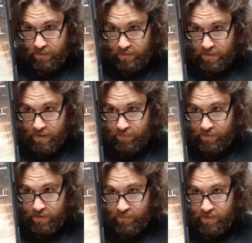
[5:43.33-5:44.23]
Yeah,
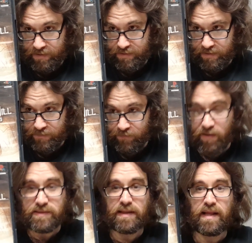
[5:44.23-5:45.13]
pretty much just
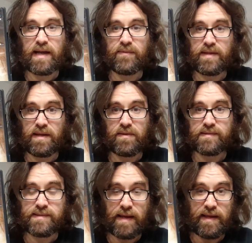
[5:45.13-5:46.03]
falls in line with the other
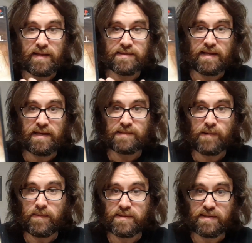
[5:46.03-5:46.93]
Silent Hills. I think it's
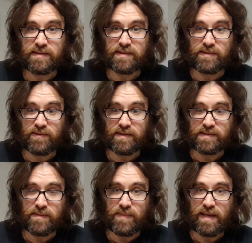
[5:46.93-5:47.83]
probably just as good
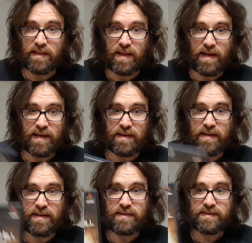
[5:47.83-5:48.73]
as the main
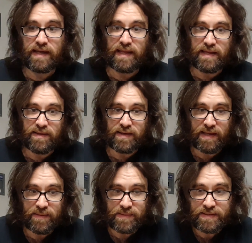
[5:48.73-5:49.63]
line Silent Hill
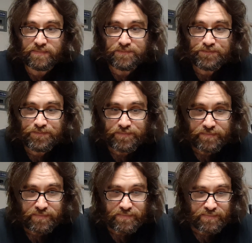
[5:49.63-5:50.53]
games.
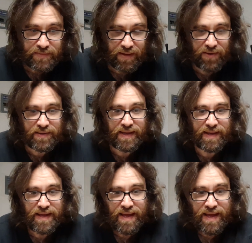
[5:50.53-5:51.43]

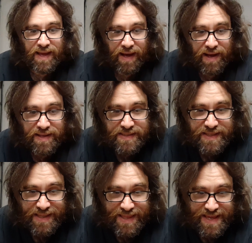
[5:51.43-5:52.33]
Okay, on
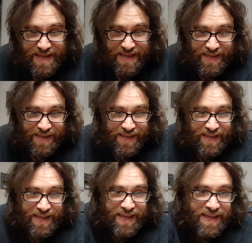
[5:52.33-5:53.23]
to the
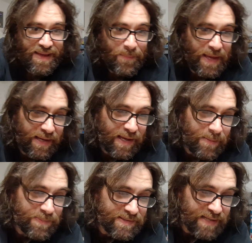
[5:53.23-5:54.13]

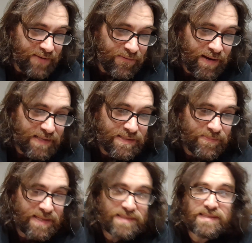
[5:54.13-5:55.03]
pickups. And I forgot to
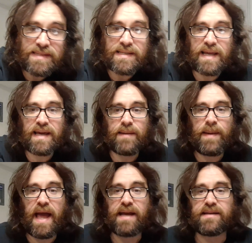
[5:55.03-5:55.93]
mention, I got a
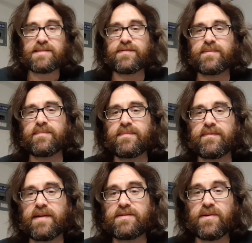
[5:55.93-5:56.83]
package from
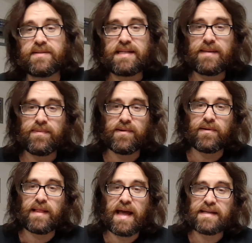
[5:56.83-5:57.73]

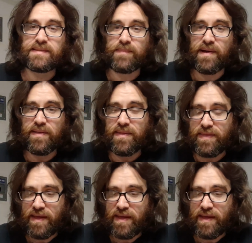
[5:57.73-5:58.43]
RetroTiburon last month.